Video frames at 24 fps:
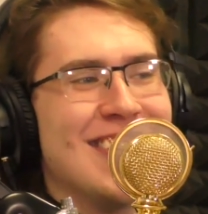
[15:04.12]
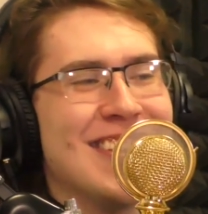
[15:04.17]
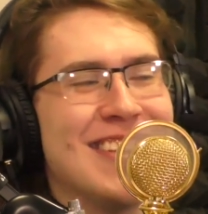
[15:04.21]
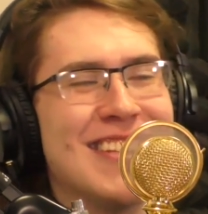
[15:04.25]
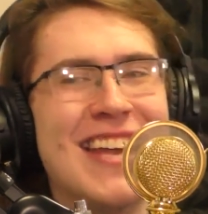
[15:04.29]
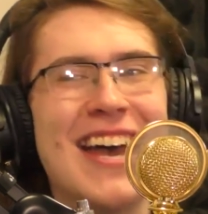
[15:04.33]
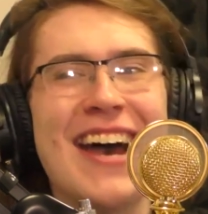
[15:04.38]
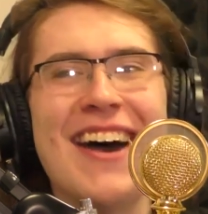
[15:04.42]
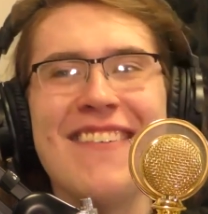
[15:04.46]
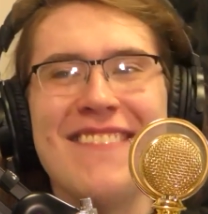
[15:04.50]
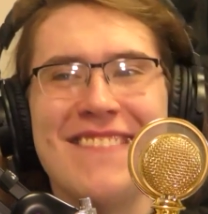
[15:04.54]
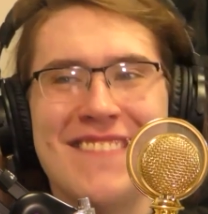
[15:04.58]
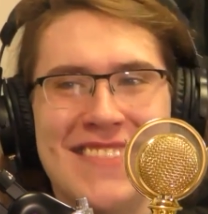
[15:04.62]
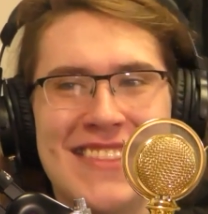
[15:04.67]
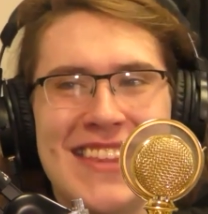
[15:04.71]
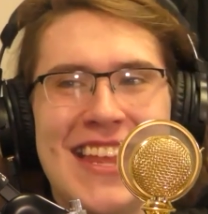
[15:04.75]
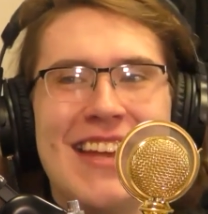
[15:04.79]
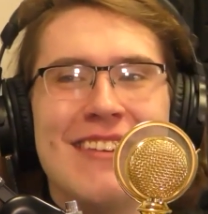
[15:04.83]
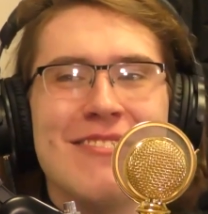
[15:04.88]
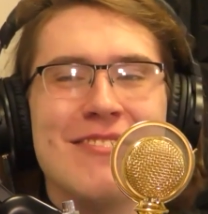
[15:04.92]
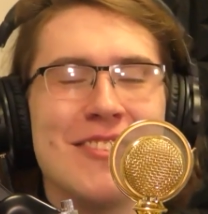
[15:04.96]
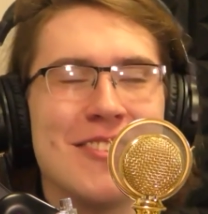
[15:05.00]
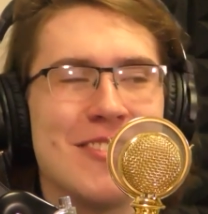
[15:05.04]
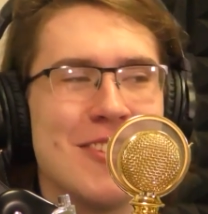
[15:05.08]
Yep, they
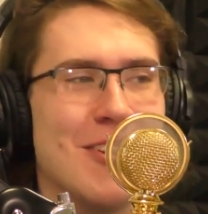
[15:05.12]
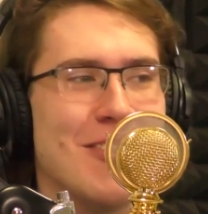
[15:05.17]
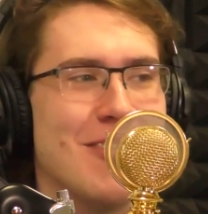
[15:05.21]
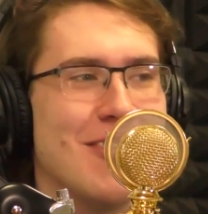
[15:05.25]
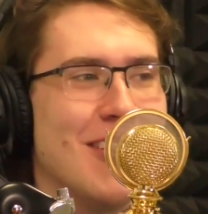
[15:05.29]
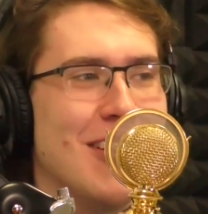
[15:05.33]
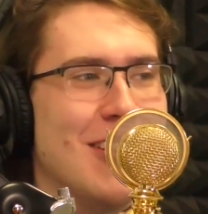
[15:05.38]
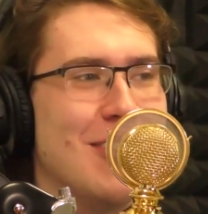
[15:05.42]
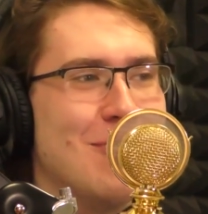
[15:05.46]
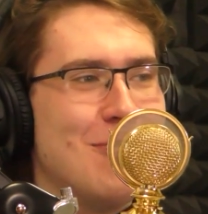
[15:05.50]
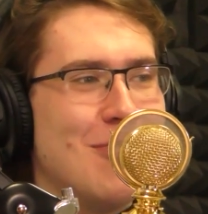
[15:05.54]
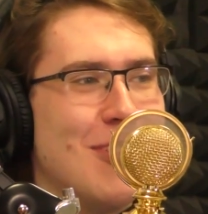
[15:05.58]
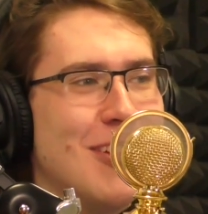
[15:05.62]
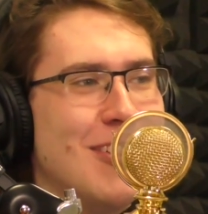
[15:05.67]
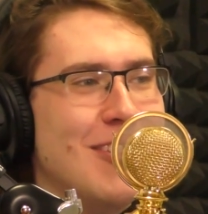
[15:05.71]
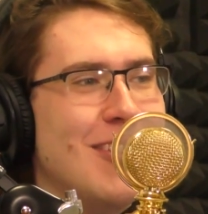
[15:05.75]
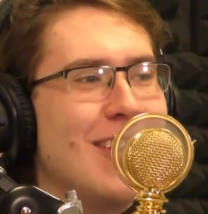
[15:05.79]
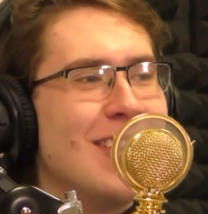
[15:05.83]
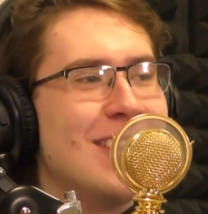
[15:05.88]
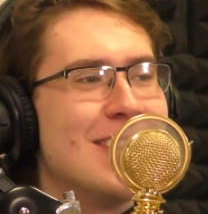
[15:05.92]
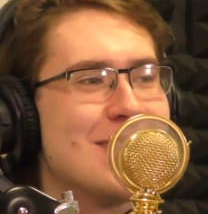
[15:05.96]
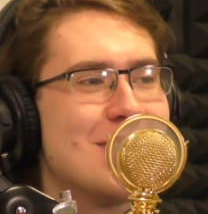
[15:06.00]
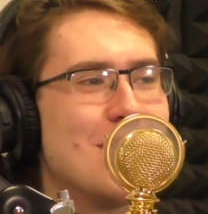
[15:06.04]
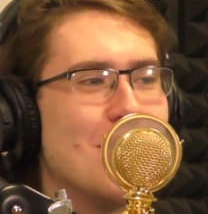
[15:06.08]
have the toe knife. I
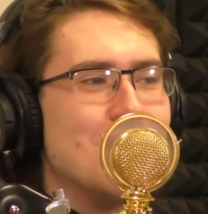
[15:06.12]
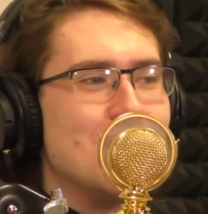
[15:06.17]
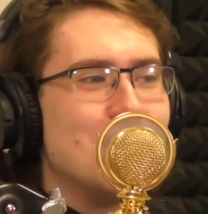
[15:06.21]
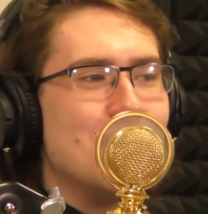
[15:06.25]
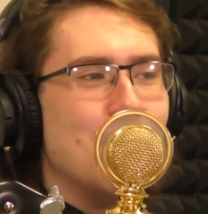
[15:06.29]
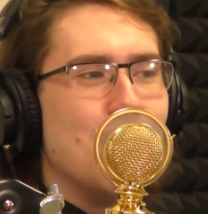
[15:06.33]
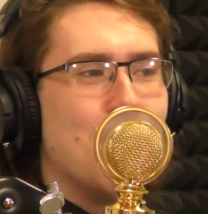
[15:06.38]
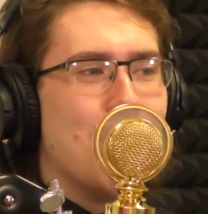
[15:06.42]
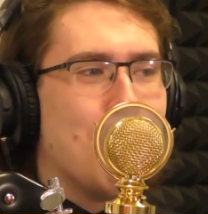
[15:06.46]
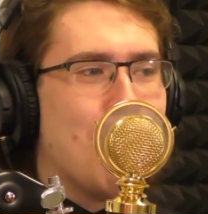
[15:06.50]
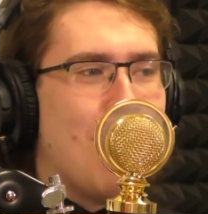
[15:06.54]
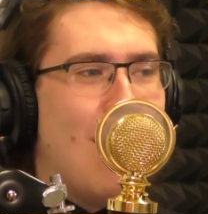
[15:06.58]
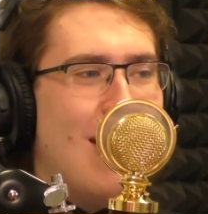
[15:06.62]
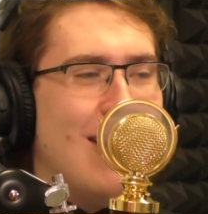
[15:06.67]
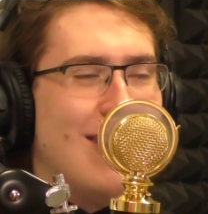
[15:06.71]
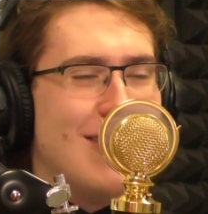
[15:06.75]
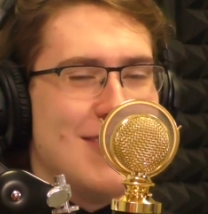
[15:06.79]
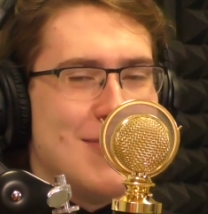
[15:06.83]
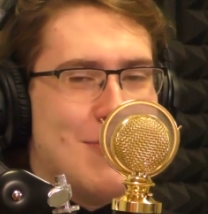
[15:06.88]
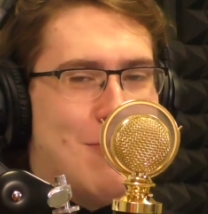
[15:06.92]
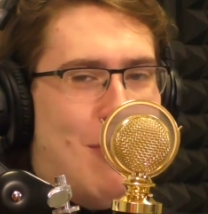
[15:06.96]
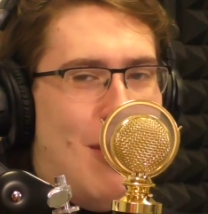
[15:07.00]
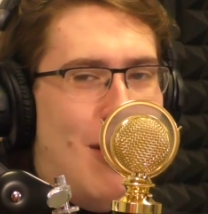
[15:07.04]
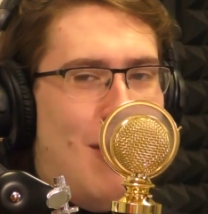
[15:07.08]
like it's also Frank
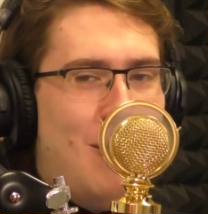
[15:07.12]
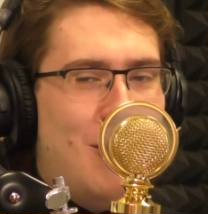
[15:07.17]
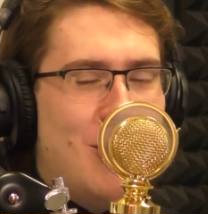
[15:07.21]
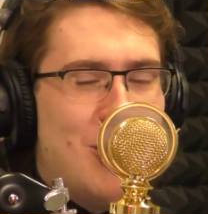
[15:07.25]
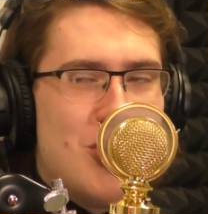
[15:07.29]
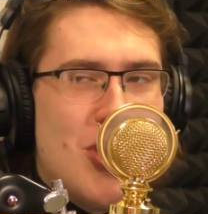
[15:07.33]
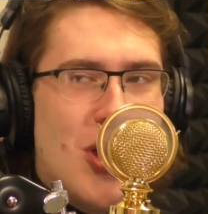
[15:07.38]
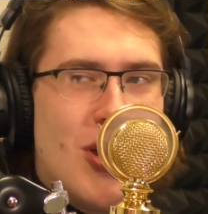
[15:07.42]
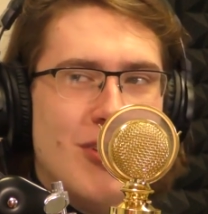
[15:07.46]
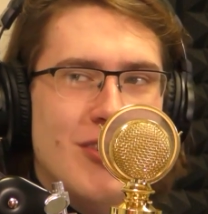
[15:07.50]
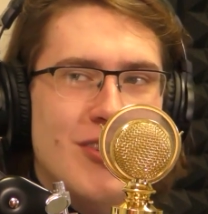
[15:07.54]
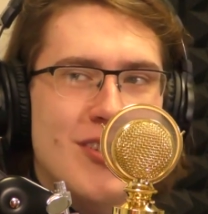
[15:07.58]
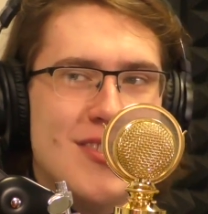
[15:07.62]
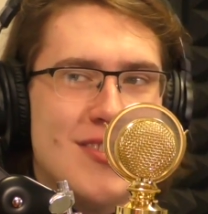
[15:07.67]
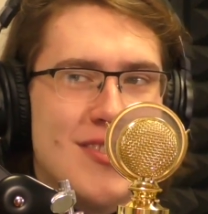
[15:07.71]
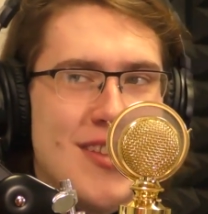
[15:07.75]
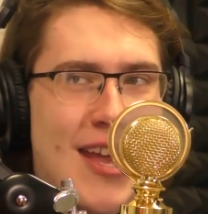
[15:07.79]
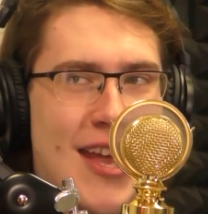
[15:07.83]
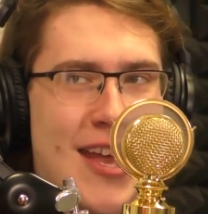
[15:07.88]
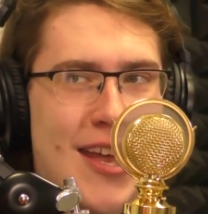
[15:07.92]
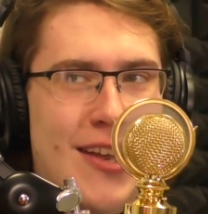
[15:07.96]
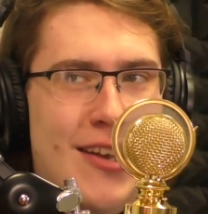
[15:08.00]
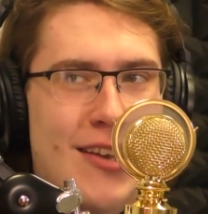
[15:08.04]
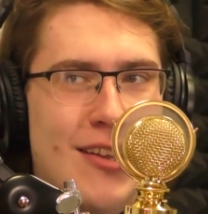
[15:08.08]
is probably Charlie's
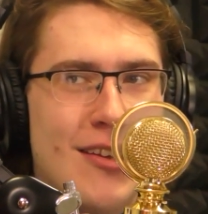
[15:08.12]
dad.